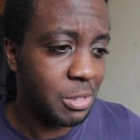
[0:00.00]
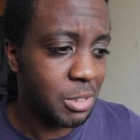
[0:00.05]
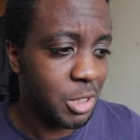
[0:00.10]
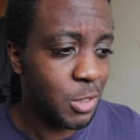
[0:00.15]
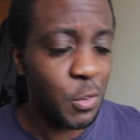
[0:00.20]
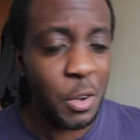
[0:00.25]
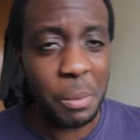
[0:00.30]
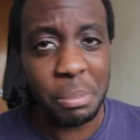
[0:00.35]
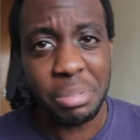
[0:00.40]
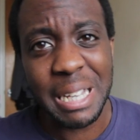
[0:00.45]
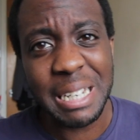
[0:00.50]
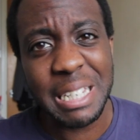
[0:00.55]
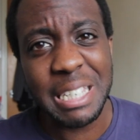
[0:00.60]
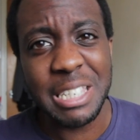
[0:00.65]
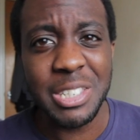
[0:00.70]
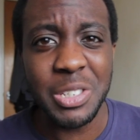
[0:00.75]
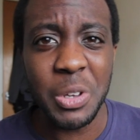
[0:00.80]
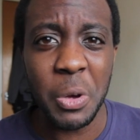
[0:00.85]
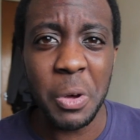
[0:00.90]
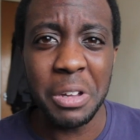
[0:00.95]
Just for a bloody
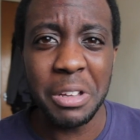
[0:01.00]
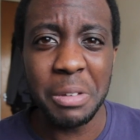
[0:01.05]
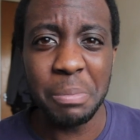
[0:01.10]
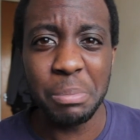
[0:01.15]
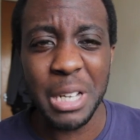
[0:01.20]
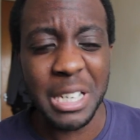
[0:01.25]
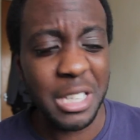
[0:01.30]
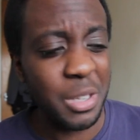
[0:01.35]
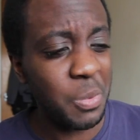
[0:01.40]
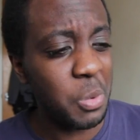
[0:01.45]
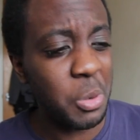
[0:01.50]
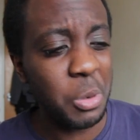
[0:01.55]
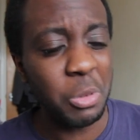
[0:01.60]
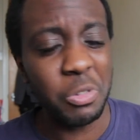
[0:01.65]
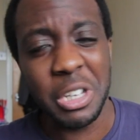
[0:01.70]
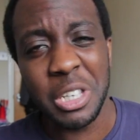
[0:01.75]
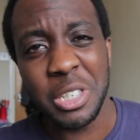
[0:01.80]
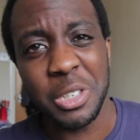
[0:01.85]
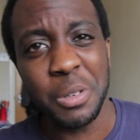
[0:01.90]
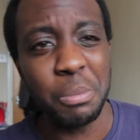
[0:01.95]
song, bloody Will
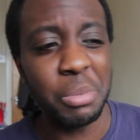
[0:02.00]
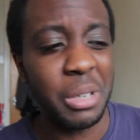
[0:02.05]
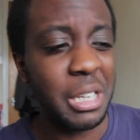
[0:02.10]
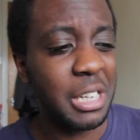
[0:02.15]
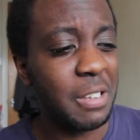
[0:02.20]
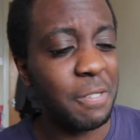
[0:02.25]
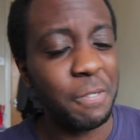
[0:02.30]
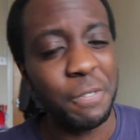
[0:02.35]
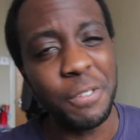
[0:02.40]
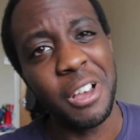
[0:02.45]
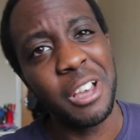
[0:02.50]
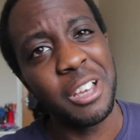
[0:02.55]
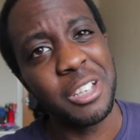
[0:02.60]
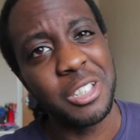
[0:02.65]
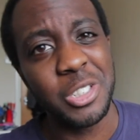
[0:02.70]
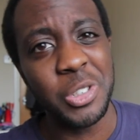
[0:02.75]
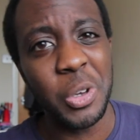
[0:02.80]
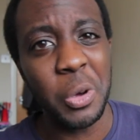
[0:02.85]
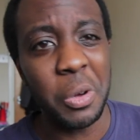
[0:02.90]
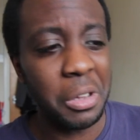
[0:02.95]
Griggs on bloody fire
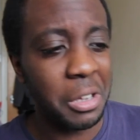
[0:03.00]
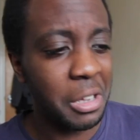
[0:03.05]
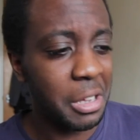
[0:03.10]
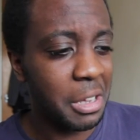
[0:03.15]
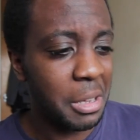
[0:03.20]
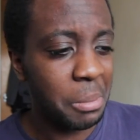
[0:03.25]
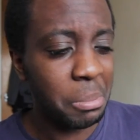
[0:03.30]
song,